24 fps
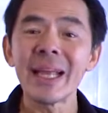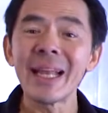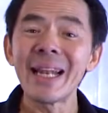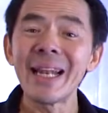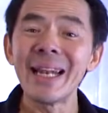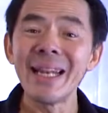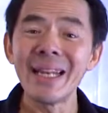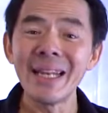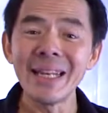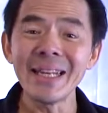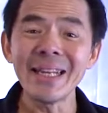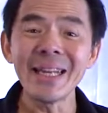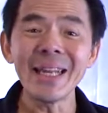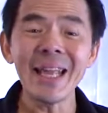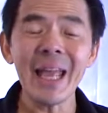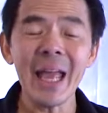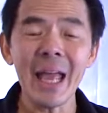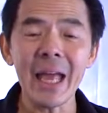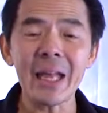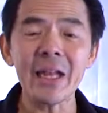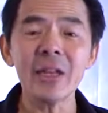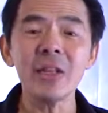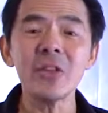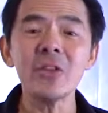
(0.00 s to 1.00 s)
Learning
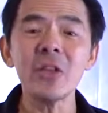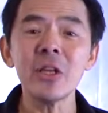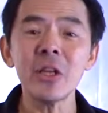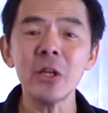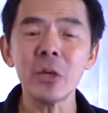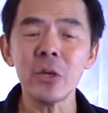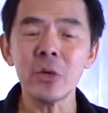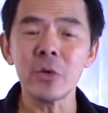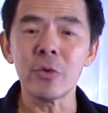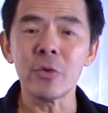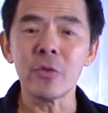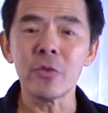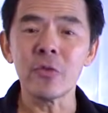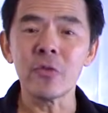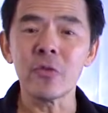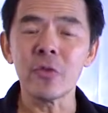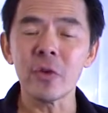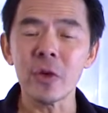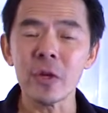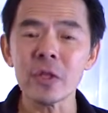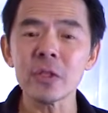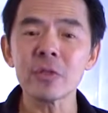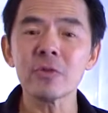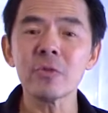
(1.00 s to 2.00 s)
anything new
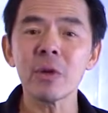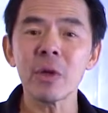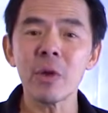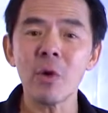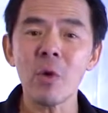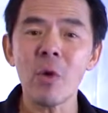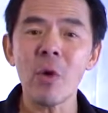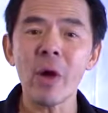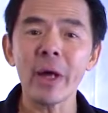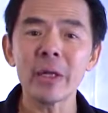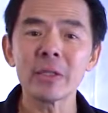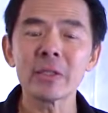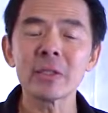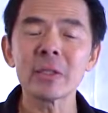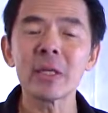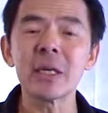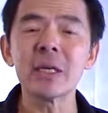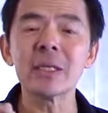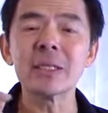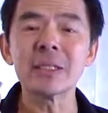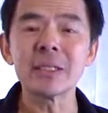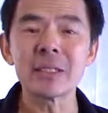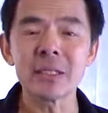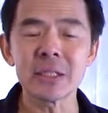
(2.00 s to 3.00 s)
first requires
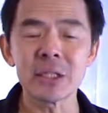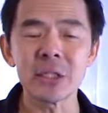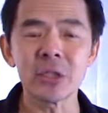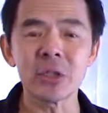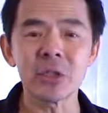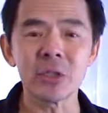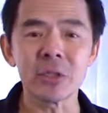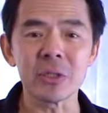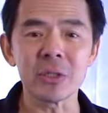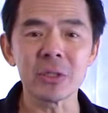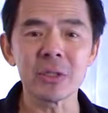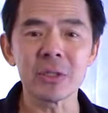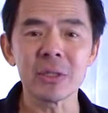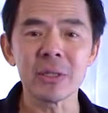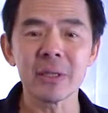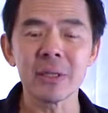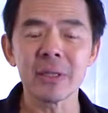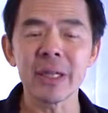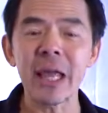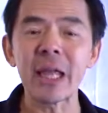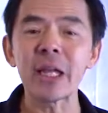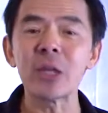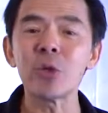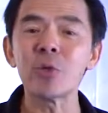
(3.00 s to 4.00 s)
a decision
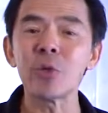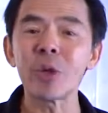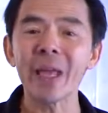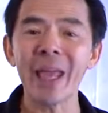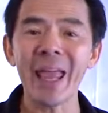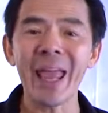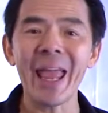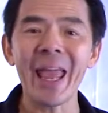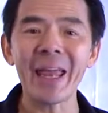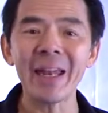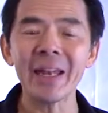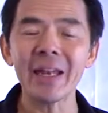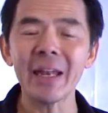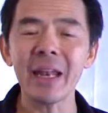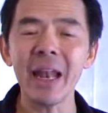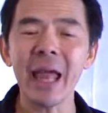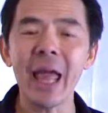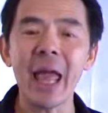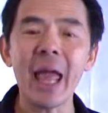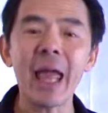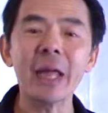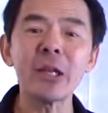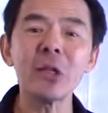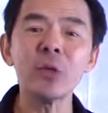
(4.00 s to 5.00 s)
that you can
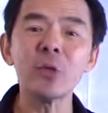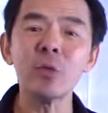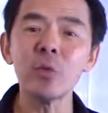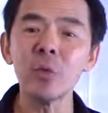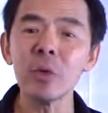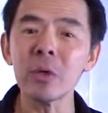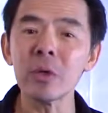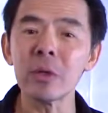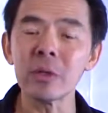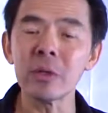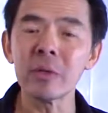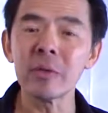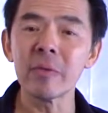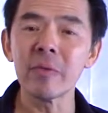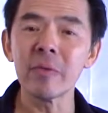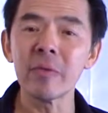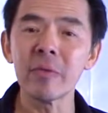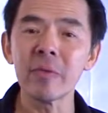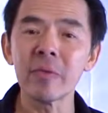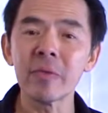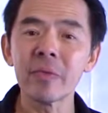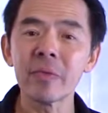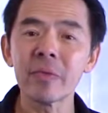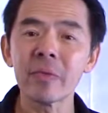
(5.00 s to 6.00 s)
and you will.
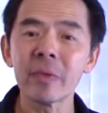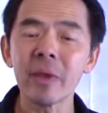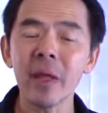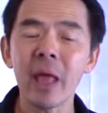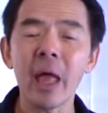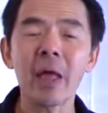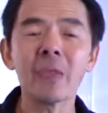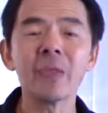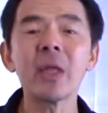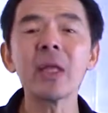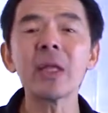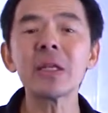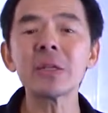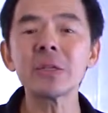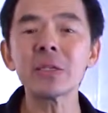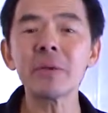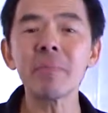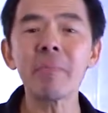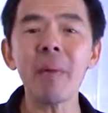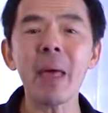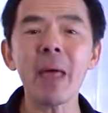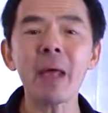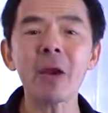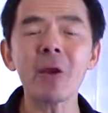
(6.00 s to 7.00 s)
And then it's a
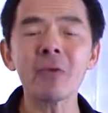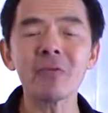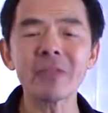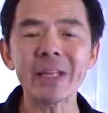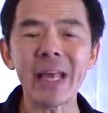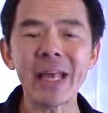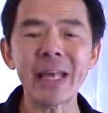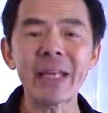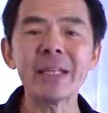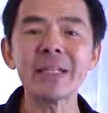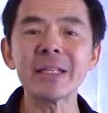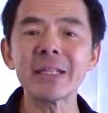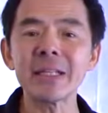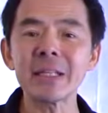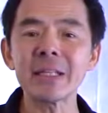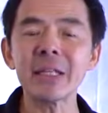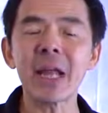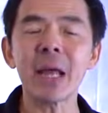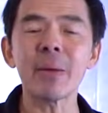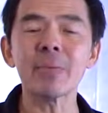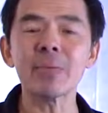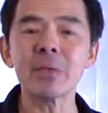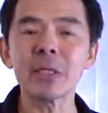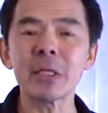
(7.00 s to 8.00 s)
matter of taking the
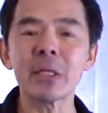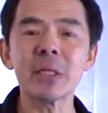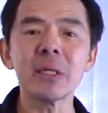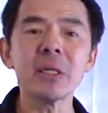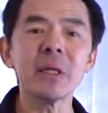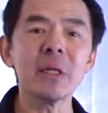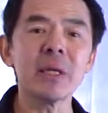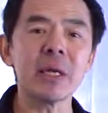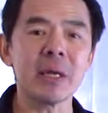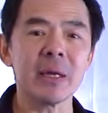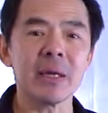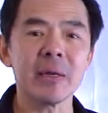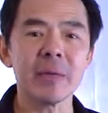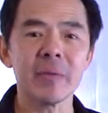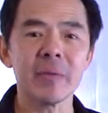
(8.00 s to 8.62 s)
steps in learning.